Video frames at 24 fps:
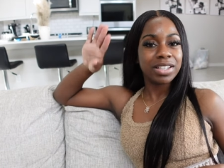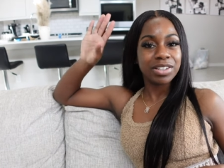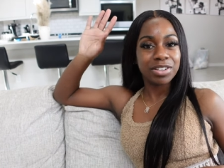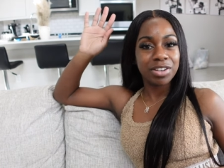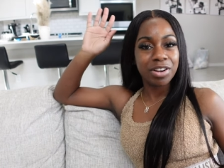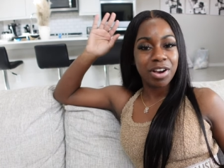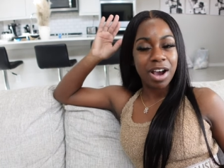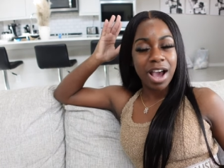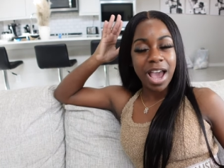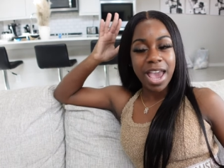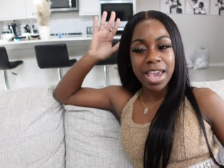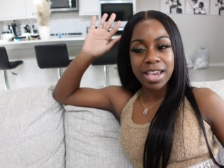You
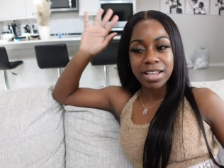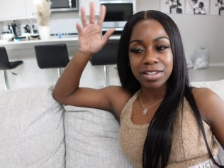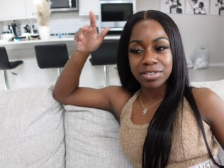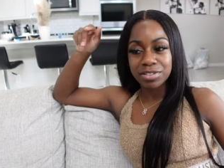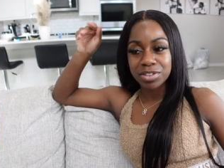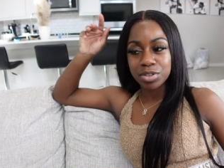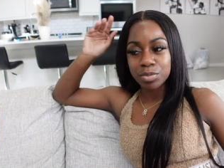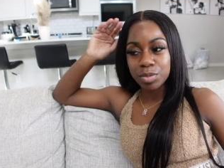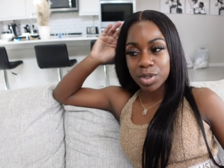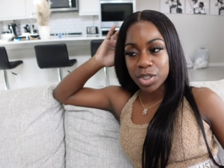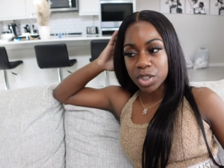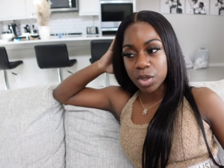know, I ain't
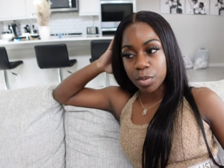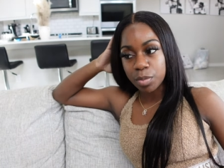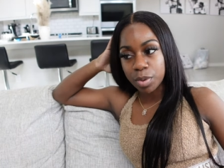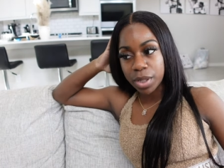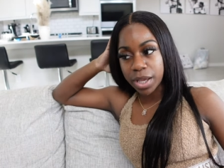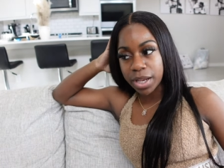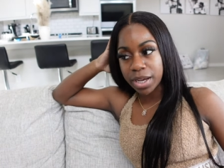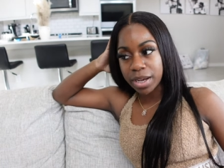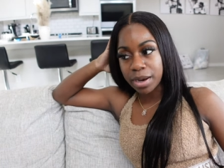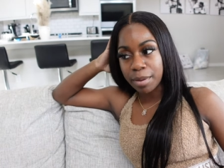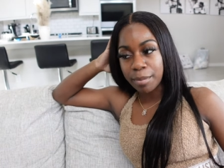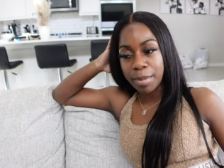too much
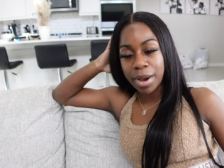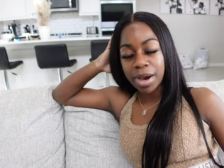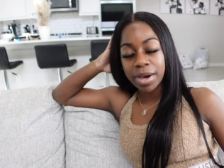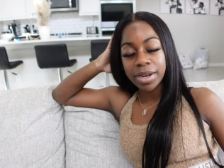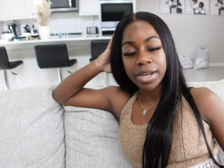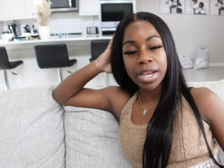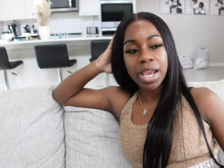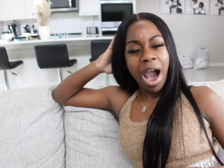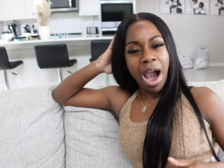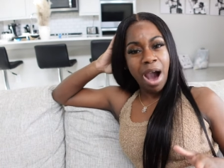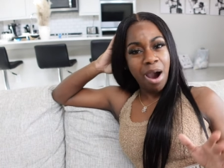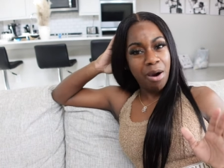complaining about
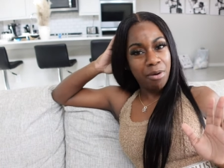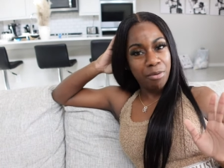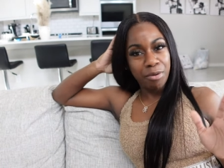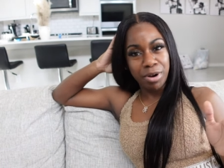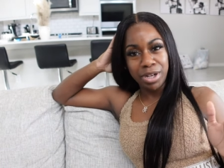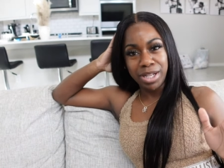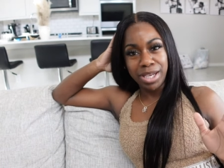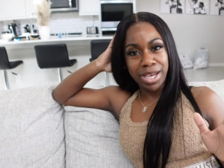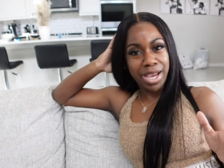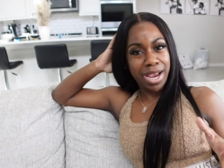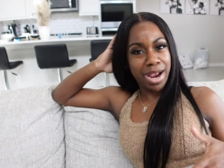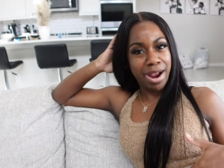it. I don't
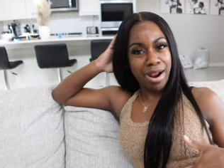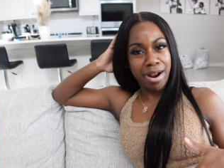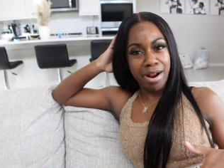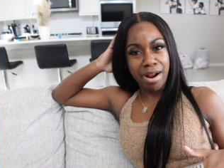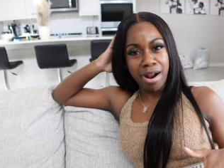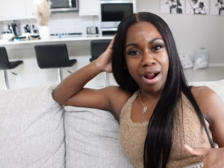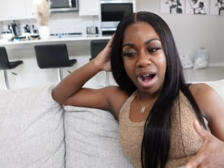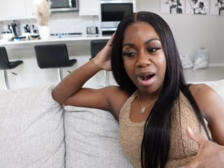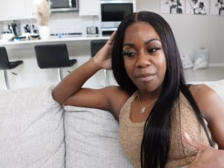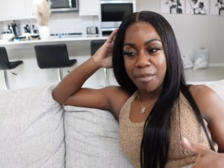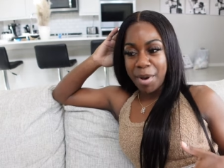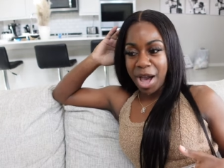really
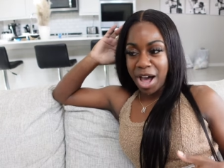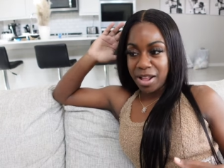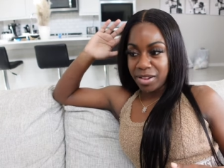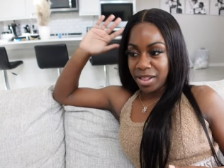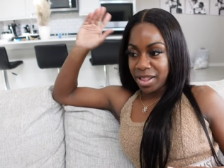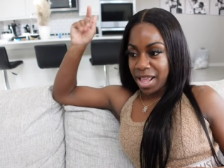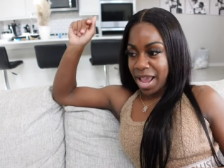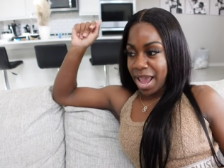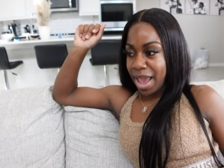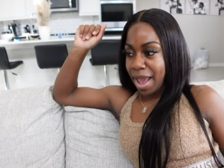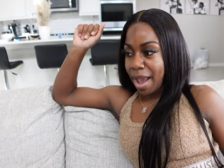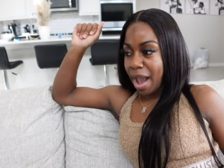care
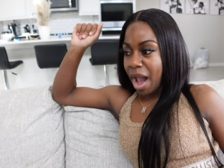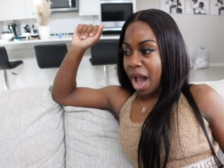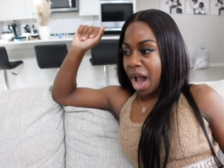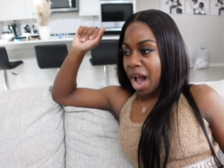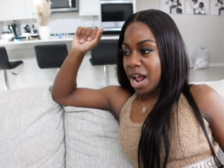about that.